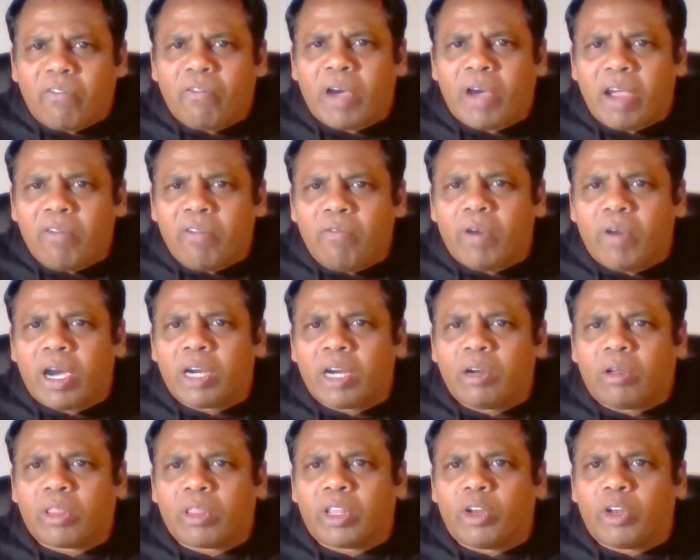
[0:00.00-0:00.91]

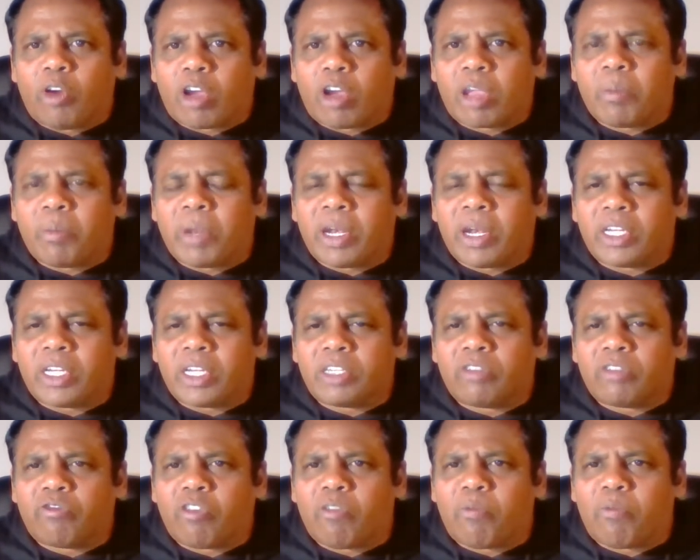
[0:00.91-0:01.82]
worked on the
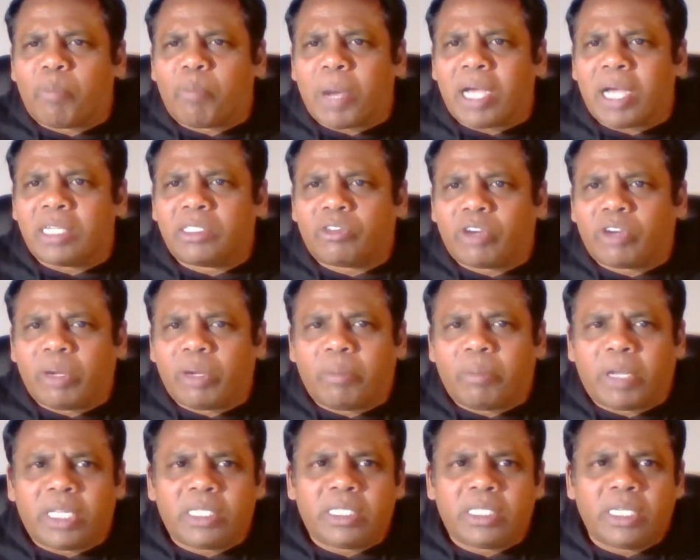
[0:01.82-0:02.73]
documentation for past 3
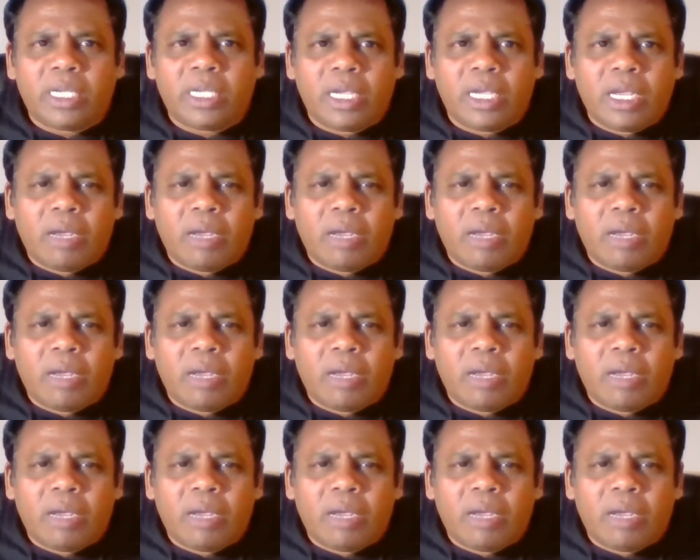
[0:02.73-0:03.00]
months,